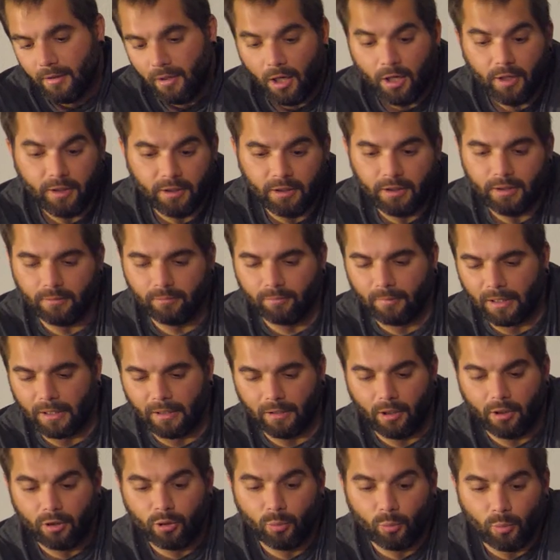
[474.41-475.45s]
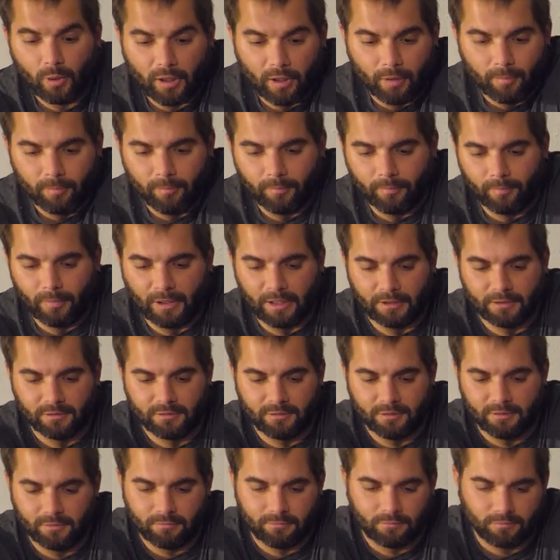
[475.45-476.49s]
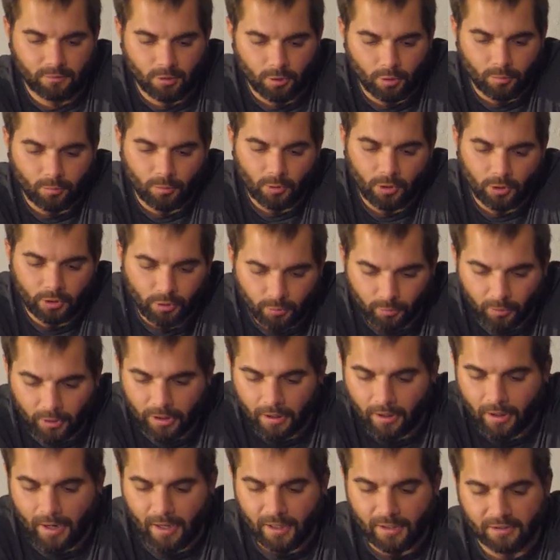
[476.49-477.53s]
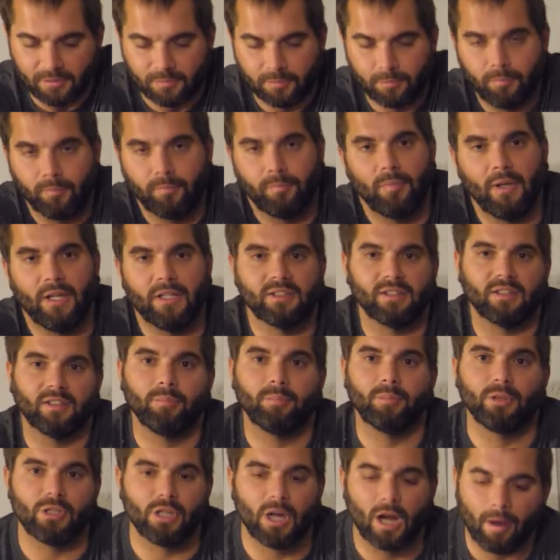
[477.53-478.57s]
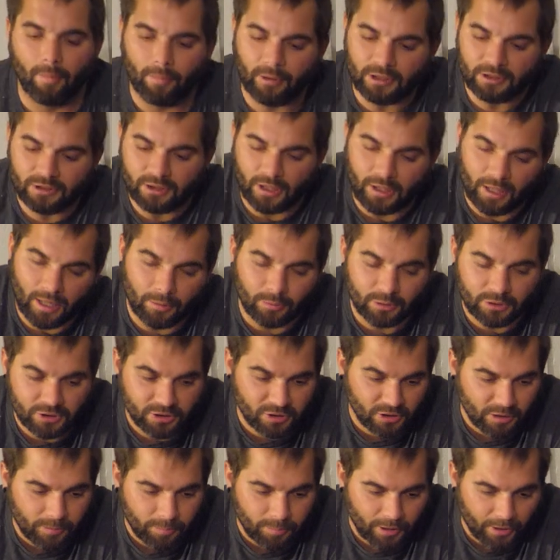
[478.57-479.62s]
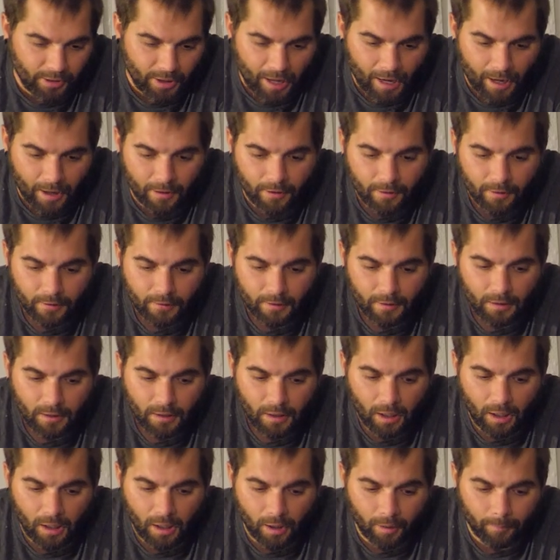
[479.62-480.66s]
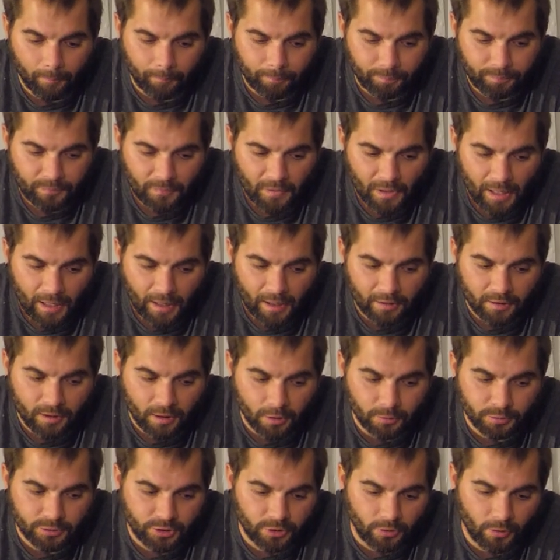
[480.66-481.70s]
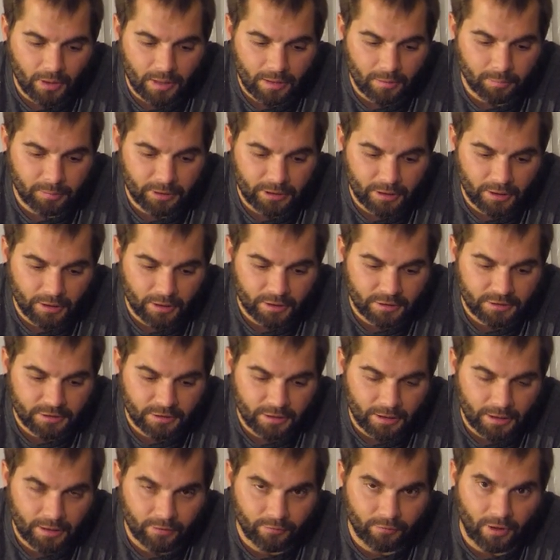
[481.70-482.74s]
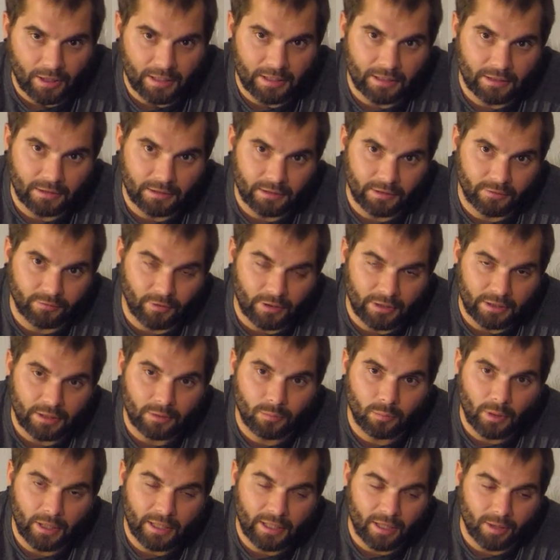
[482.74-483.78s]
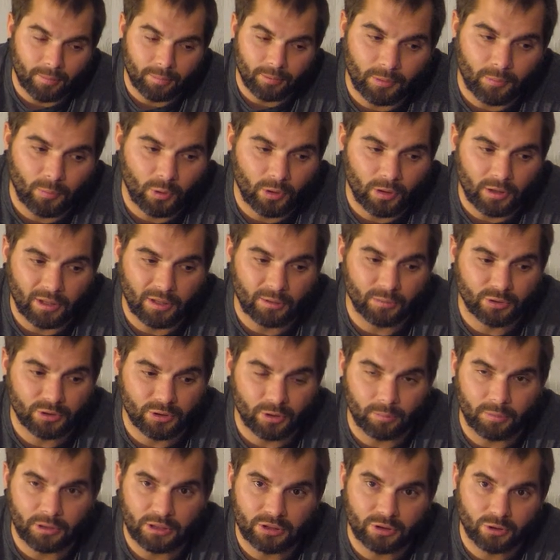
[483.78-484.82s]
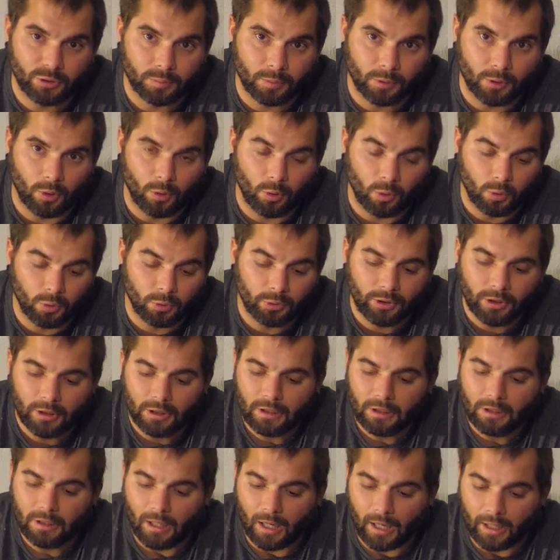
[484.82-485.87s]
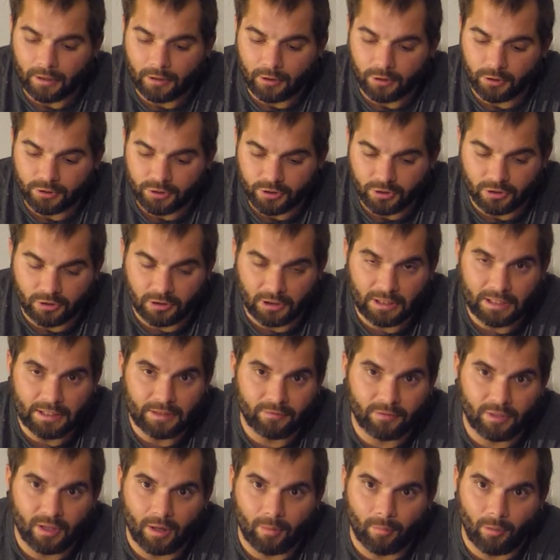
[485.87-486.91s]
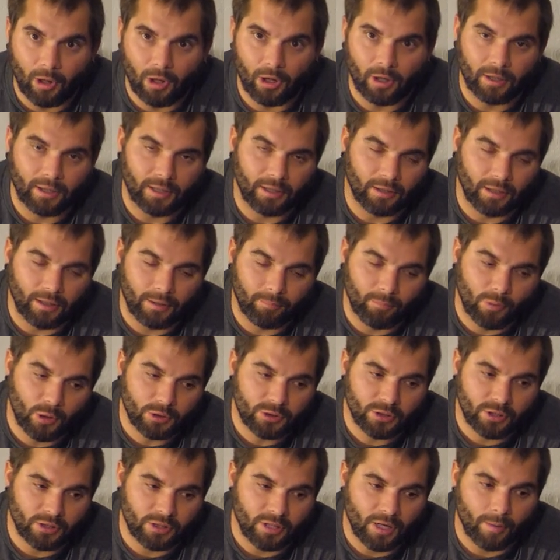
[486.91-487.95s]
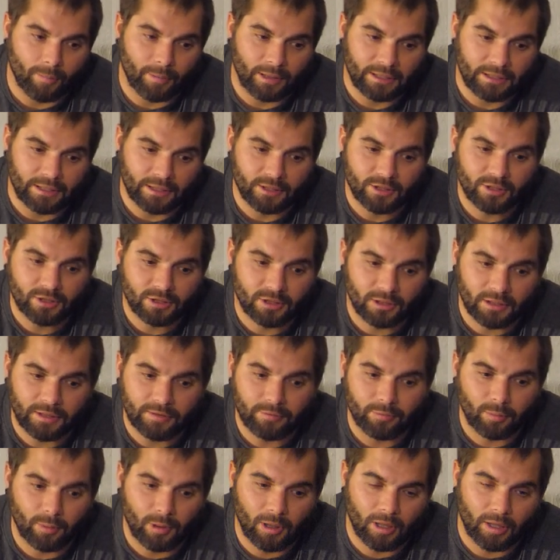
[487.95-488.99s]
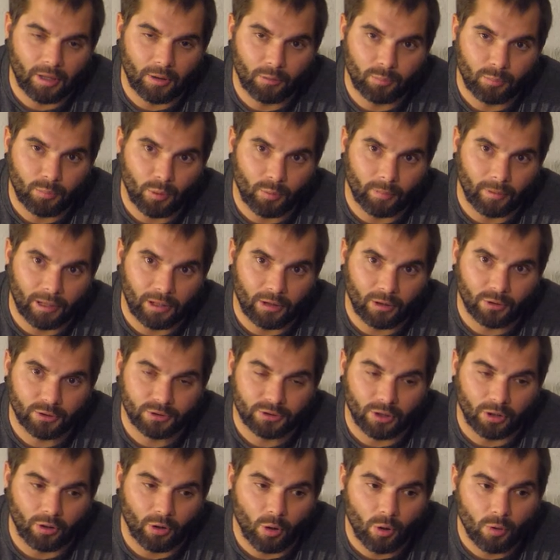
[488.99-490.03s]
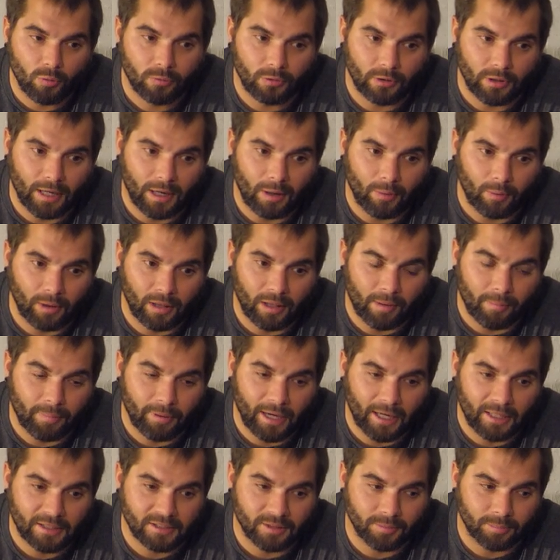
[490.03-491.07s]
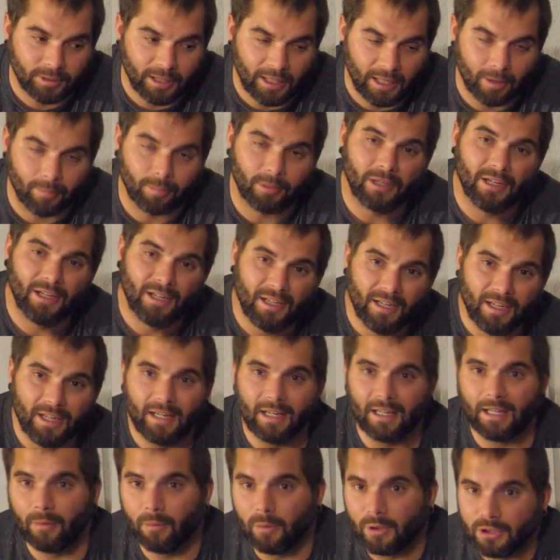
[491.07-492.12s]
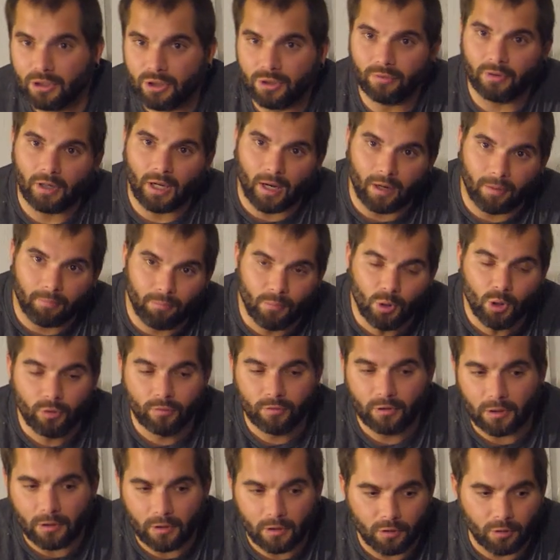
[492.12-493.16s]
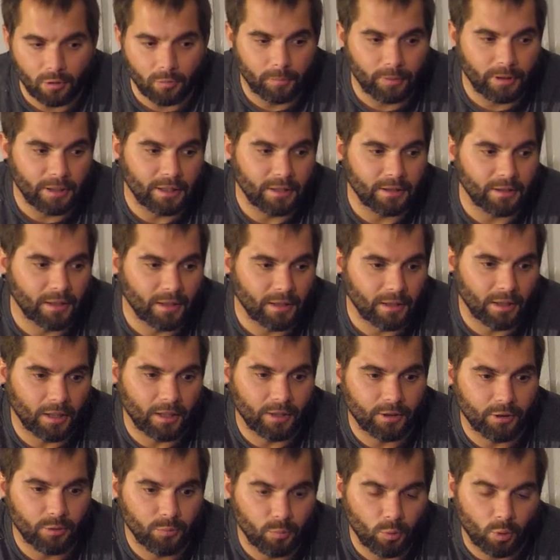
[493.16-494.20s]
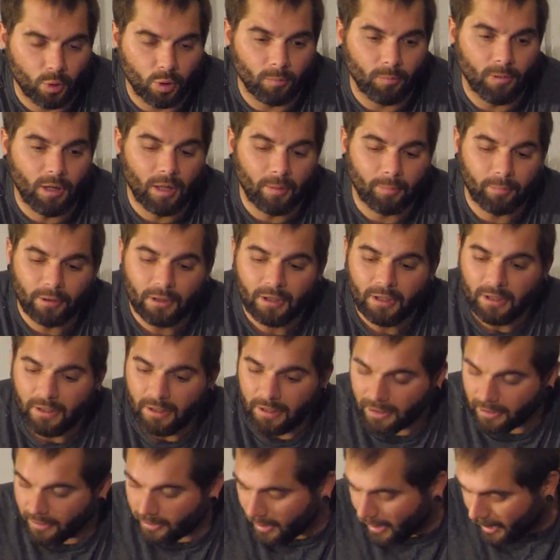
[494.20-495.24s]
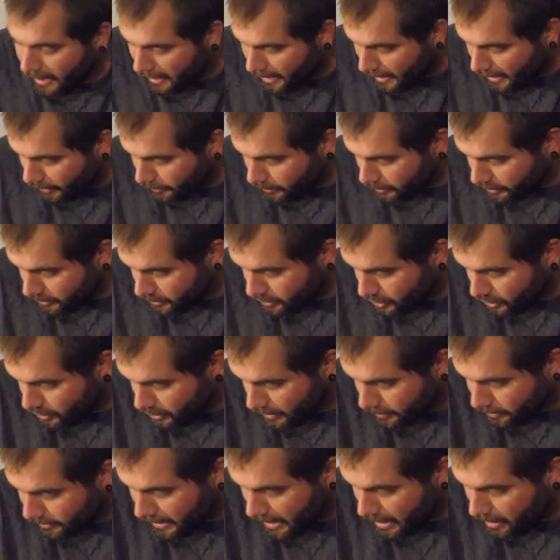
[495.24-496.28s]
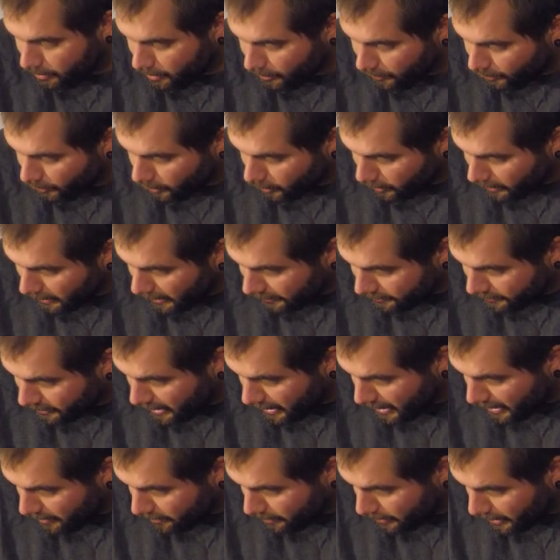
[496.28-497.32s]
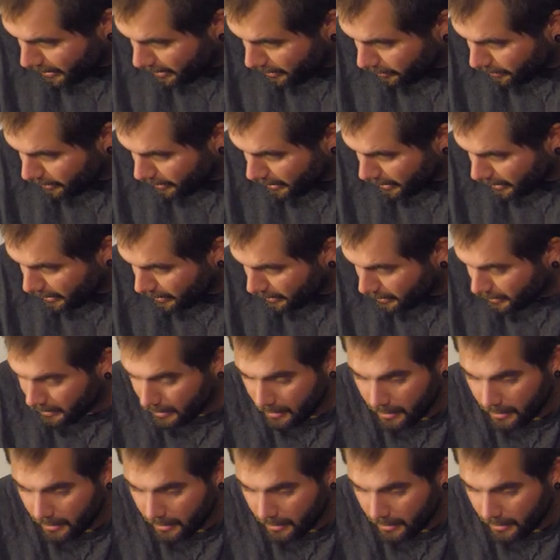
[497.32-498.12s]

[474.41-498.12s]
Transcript: undie, my underwear, my thermal underwear as basically pajamas, and I would sleep in that. Um, and I thought it was great because if I if I did wake the morning and it was going to be super cold, I could just leave them on, and, and most of the time I did just leave them on. I would put my clothes on over that while I packed up camp, and then once you've gotten moving a little bit, then like you warm up, and then I would strip down before we left camp, and I would uh,